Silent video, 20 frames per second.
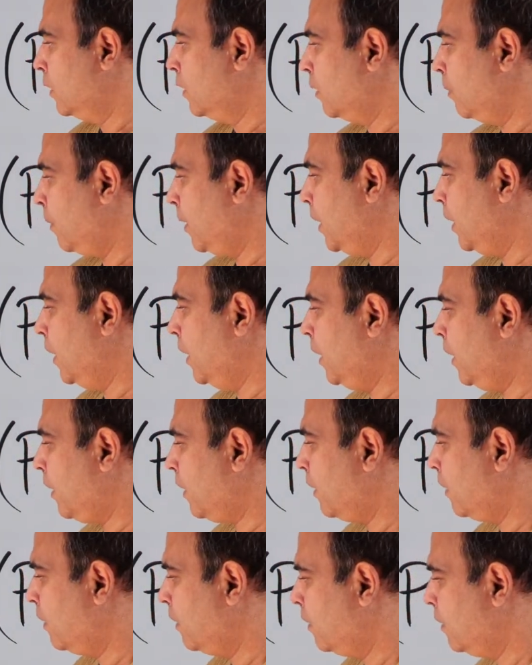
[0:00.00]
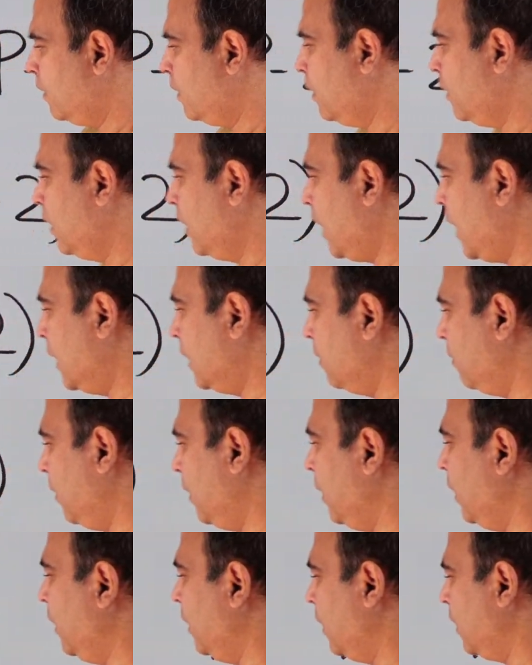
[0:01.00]
The money here and the
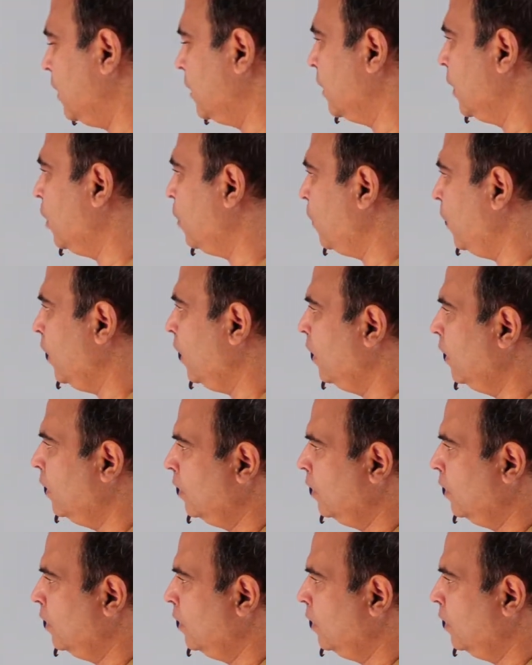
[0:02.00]
money here is equal.